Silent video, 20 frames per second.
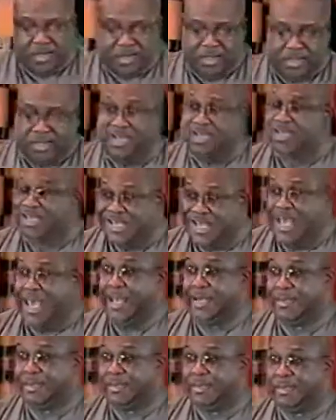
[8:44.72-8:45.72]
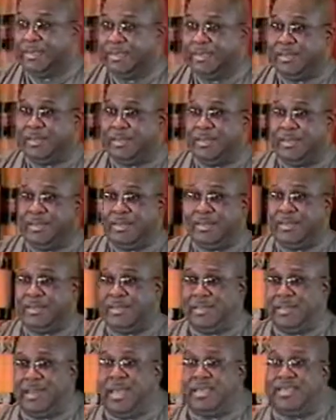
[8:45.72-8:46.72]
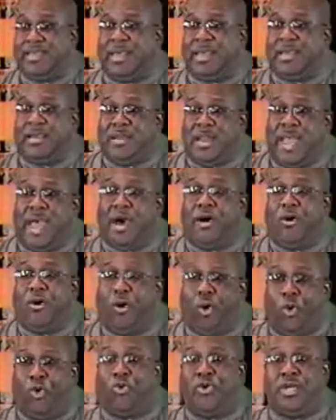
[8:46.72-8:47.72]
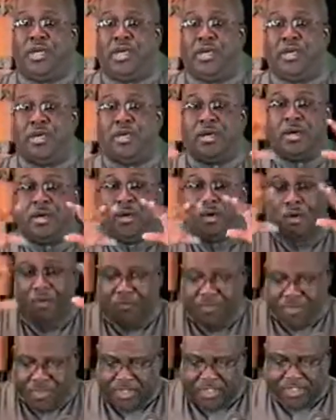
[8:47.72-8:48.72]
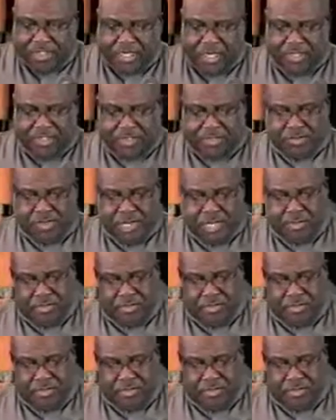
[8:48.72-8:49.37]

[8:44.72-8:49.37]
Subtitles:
the debt that they are now holding over this country.